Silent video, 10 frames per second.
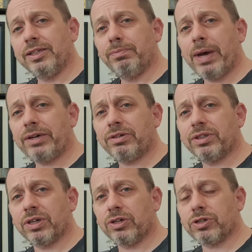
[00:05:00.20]
is
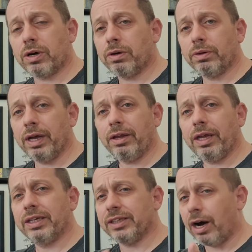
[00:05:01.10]
Patrick Zurcher, not
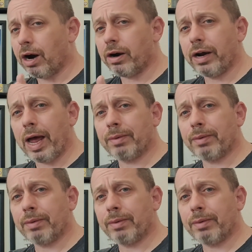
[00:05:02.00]
only is the art